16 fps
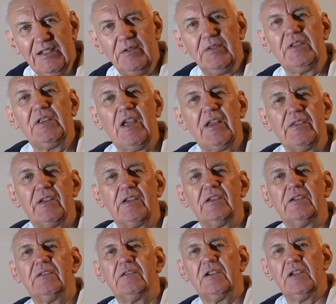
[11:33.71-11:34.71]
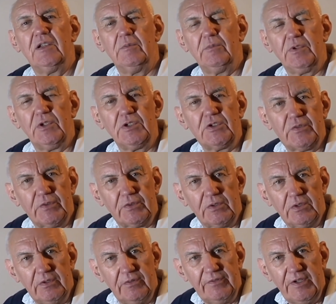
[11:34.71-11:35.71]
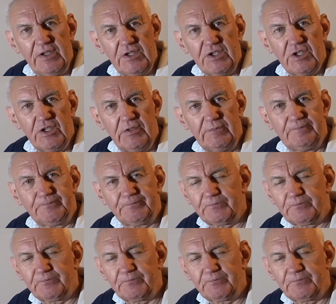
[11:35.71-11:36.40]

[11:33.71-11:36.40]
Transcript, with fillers: The other um, useful feature